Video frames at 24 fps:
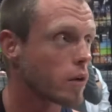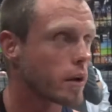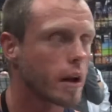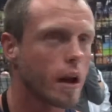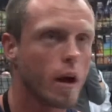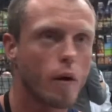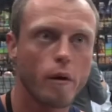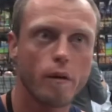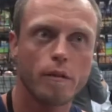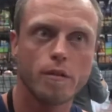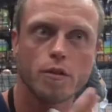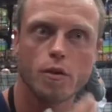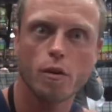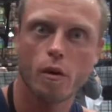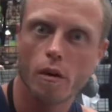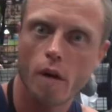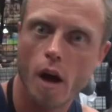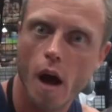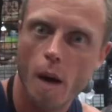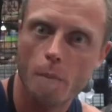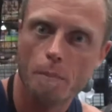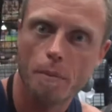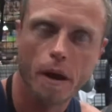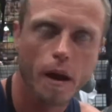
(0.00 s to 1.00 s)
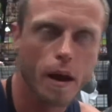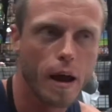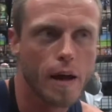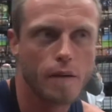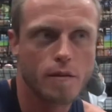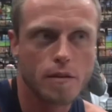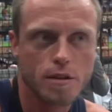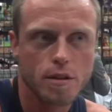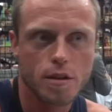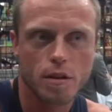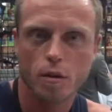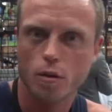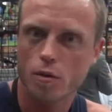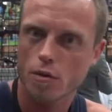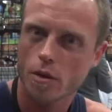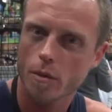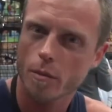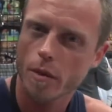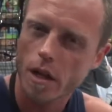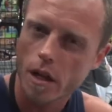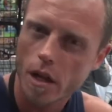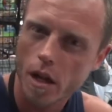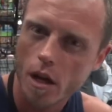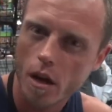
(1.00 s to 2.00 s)
at how everyone's grown up, like I haven't seen you in so
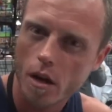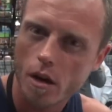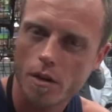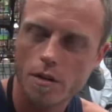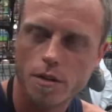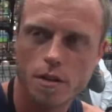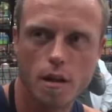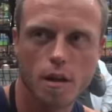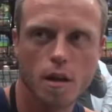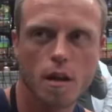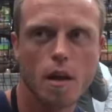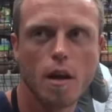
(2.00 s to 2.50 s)
many years, and